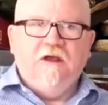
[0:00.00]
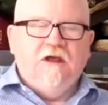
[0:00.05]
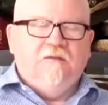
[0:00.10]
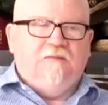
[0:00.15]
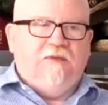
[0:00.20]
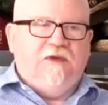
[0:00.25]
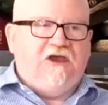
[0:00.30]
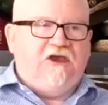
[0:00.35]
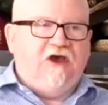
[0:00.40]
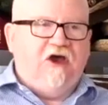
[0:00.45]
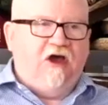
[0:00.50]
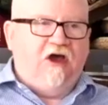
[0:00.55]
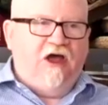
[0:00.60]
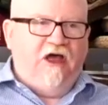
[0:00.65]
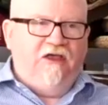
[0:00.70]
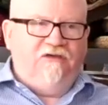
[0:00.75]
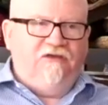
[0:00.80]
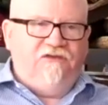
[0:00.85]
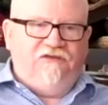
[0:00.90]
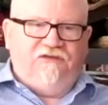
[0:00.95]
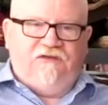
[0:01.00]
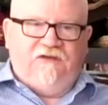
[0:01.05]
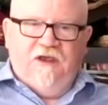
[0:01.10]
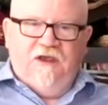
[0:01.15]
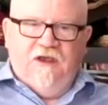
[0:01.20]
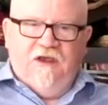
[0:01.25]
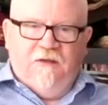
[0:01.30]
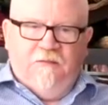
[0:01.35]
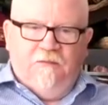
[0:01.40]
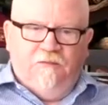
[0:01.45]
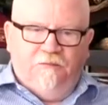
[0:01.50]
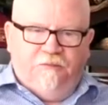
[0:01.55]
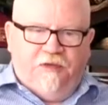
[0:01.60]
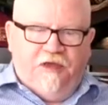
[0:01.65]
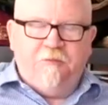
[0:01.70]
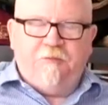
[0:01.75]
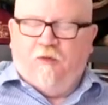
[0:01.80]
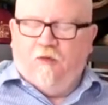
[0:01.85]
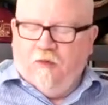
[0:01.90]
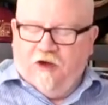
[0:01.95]
because
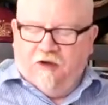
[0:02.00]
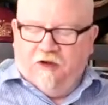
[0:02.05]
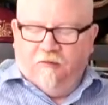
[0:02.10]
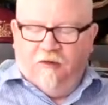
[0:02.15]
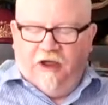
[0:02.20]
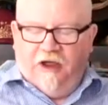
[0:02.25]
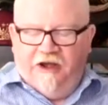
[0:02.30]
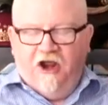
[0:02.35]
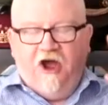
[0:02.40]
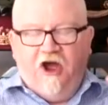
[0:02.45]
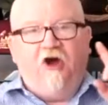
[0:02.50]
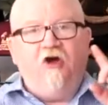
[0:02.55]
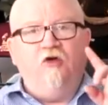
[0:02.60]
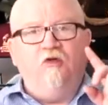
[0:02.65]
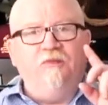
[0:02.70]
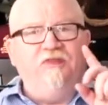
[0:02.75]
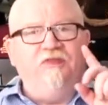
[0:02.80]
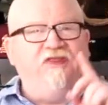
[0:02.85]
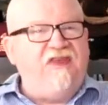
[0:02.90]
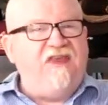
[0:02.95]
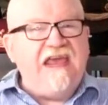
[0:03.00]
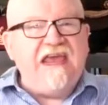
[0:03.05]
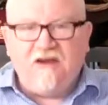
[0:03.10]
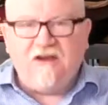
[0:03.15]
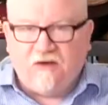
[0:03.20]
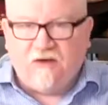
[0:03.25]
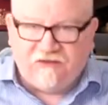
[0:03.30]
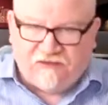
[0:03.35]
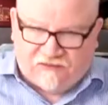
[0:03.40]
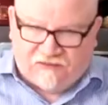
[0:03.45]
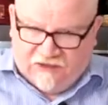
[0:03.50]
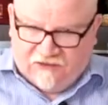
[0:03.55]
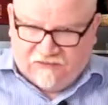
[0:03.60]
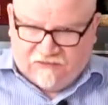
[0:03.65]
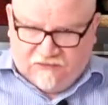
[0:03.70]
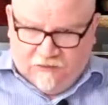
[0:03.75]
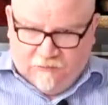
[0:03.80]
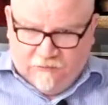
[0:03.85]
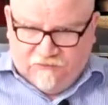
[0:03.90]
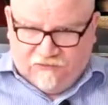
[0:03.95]
people want to run home theater
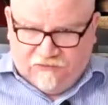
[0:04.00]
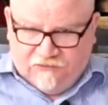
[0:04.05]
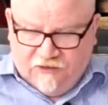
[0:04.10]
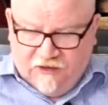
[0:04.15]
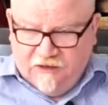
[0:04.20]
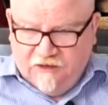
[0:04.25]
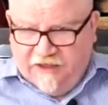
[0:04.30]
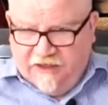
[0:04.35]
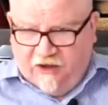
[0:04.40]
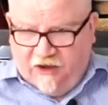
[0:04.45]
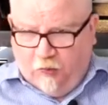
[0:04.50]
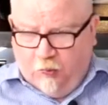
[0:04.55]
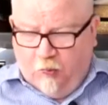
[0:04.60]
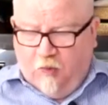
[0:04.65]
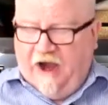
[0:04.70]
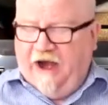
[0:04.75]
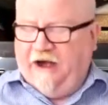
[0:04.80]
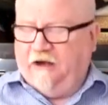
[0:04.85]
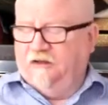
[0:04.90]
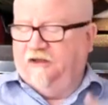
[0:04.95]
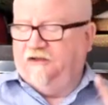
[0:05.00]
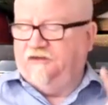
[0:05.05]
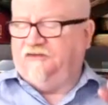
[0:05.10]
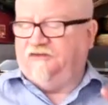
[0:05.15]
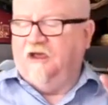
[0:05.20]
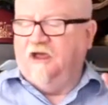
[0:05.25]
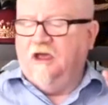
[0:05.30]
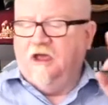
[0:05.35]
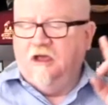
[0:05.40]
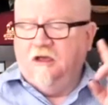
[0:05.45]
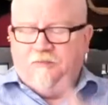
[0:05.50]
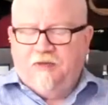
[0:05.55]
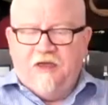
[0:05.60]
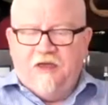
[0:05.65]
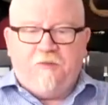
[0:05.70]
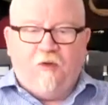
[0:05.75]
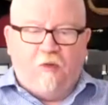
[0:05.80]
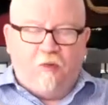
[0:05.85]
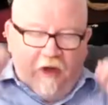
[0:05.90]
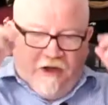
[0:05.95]
systems that are wireless.
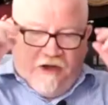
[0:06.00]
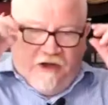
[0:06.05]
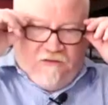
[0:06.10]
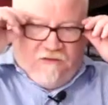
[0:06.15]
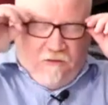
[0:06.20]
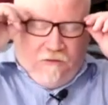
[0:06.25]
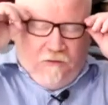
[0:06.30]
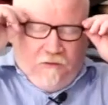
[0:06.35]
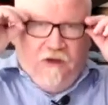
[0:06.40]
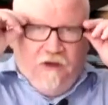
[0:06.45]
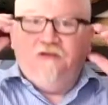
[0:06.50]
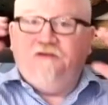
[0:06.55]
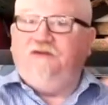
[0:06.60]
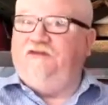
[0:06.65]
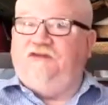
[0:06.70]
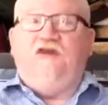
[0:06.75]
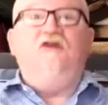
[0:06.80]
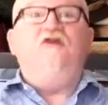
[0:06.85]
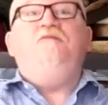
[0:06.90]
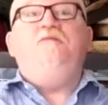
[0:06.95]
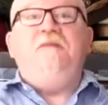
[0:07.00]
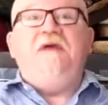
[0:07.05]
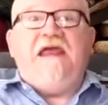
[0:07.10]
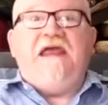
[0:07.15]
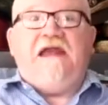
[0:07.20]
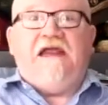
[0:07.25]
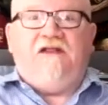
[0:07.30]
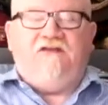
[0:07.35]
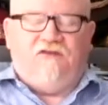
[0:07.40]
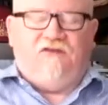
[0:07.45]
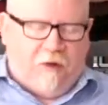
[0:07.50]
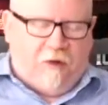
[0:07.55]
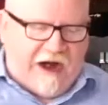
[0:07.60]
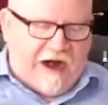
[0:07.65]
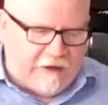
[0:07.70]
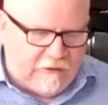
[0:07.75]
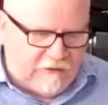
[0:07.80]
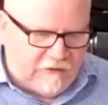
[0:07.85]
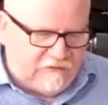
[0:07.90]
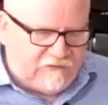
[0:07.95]
People want to do Zoom meetings
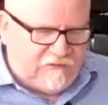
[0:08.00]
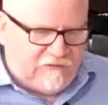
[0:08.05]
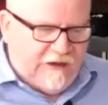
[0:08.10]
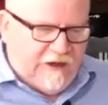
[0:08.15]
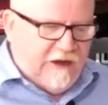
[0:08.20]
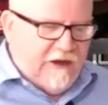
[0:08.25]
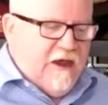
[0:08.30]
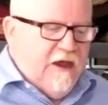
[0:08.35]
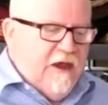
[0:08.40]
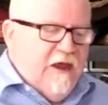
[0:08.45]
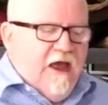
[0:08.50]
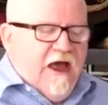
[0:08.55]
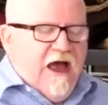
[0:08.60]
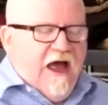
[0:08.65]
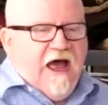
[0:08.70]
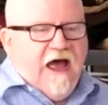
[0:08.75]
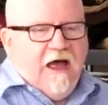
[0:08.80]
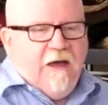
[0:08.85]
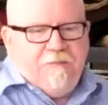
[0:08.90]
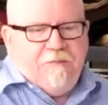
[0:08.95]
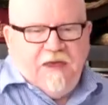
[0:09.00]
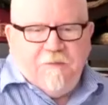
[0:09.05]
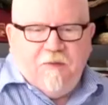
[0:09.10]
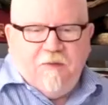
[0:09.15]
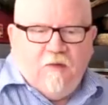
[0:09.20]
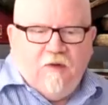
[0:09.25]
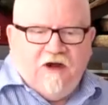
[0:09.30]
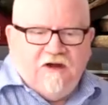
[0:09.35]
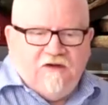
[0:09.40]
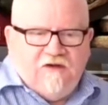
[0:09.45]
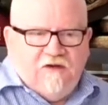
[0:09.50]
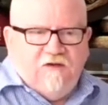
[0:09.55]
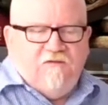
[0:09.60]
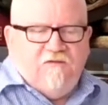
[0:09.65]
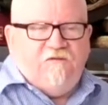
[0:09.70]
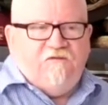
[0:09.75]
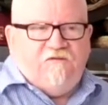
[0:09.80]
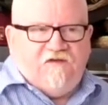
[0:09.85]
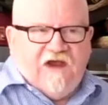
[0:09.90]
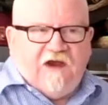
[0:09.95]
wirelessly. People want to do
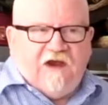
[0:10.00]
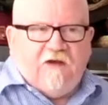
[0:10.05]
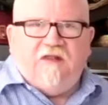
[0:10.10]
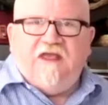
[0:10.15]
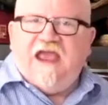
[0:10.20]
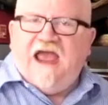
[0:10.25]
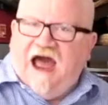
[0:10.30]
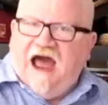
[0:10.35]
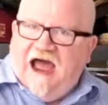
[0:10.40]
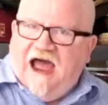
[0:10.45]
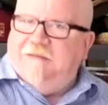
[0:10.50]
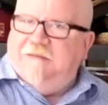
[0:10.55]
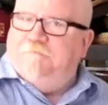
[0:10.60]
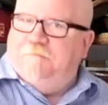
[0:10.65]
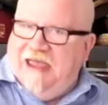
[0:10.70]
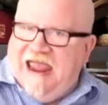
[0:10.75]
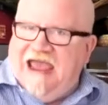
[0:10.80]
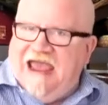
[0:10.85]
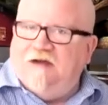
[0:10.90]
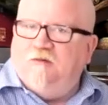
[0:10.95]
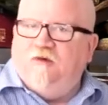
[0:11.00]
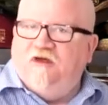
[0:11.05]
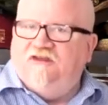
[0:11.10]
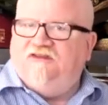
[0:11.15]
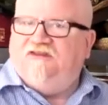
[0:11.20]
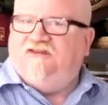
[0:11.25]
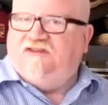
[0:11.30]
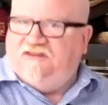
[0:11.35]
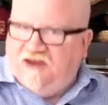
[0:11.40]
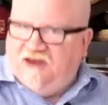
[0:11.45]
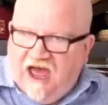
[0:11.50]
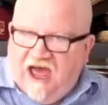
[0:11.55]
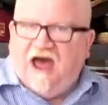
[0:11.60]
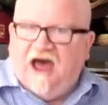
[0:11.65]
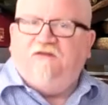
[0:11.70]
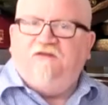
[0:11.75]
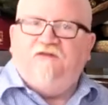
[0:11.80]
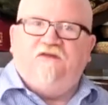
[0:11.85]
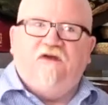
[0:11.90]
fairly high bandwidth stuff